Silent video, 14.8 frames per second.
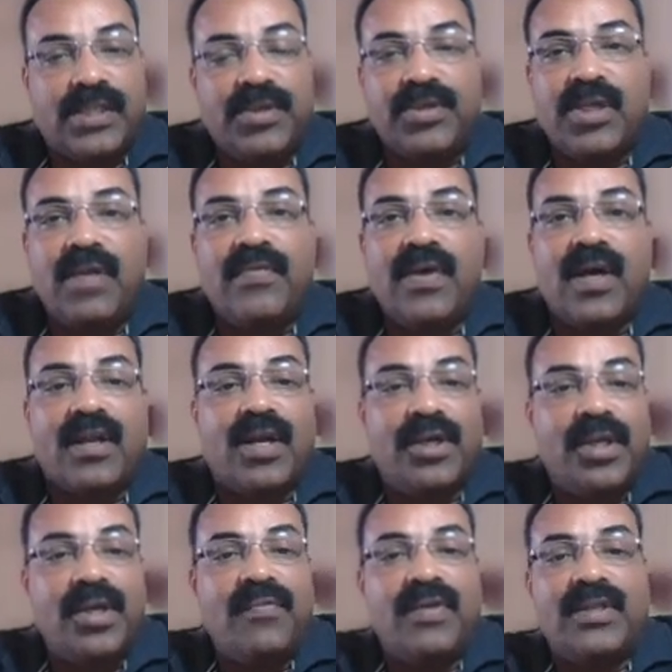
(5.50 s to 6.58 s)
usual, we are
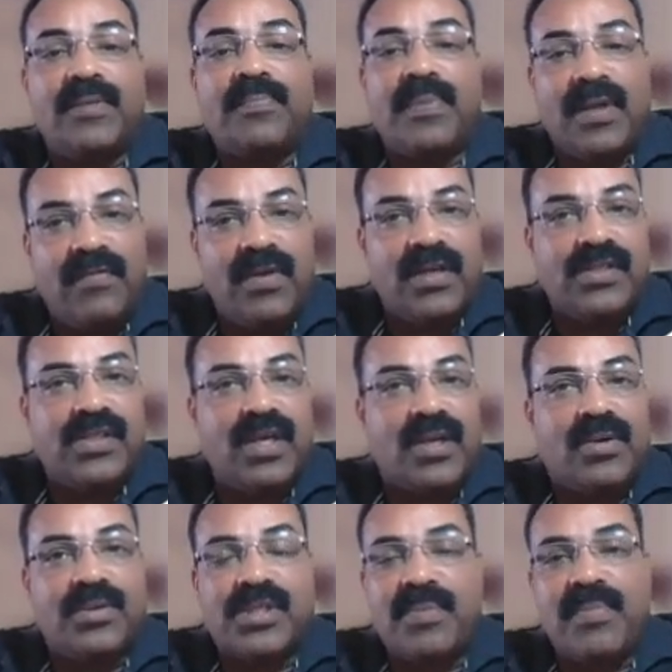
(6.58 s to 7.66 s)
continuing with the previous
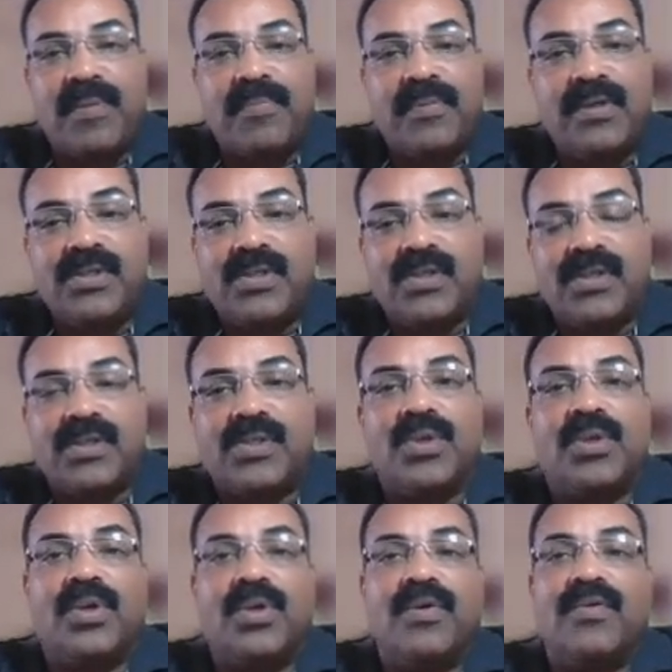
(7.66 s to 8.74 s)
year question papers.
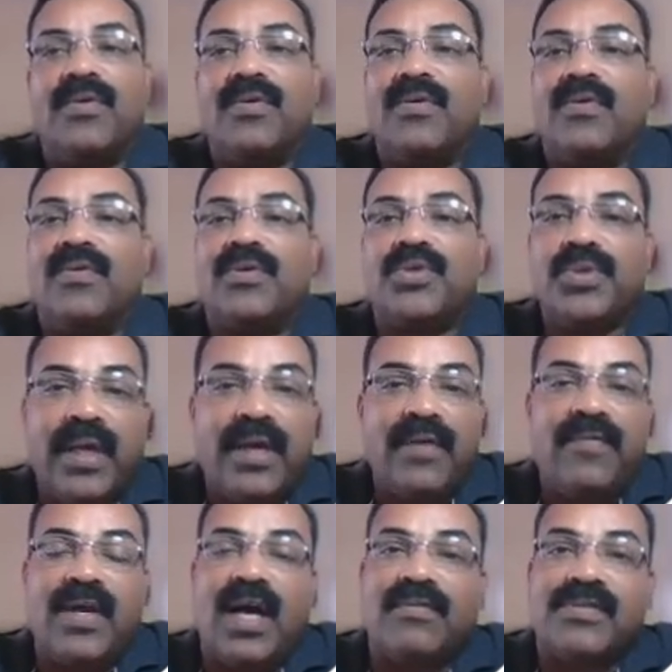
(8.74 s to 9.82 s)
So
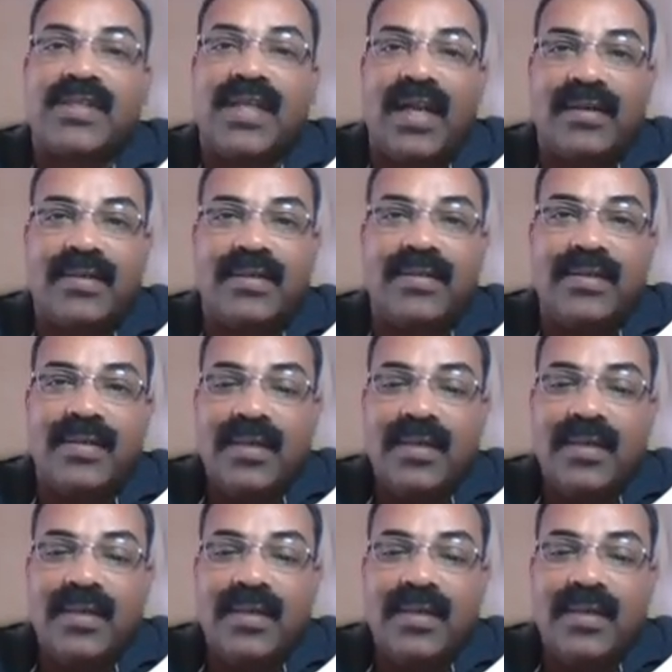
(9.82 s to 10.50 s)
today we have selected